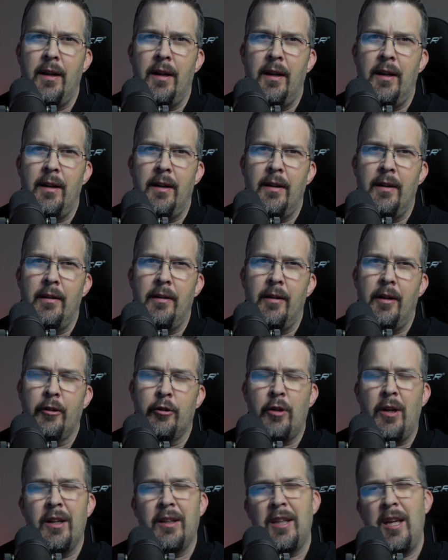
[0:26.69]
I'll
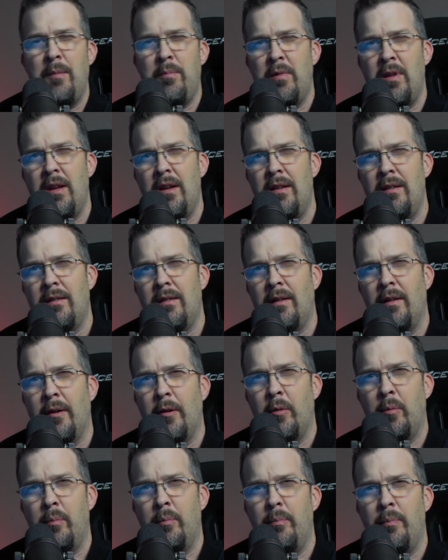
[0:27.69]
try to keep these
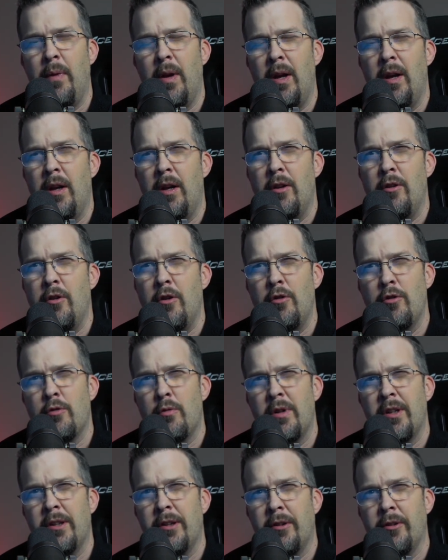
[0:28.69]
little
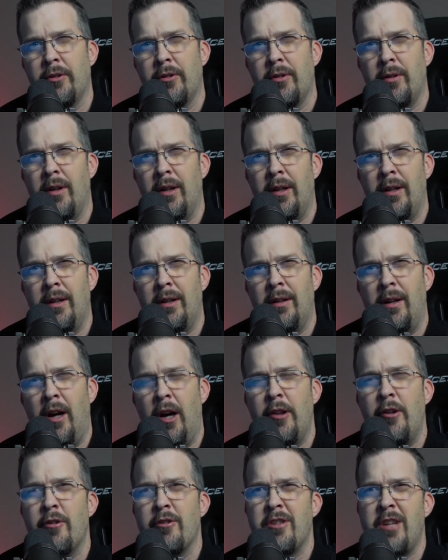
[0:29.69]
newsreels
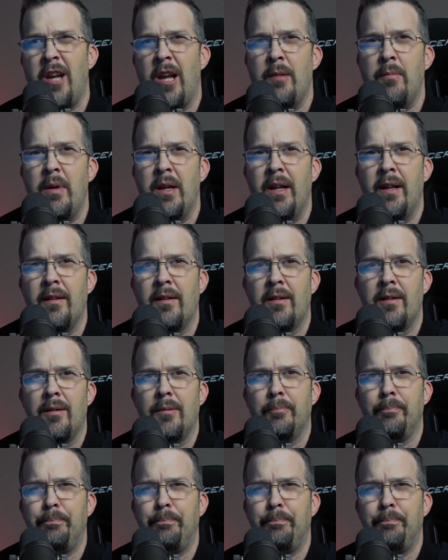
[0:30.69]
under 10 minutes,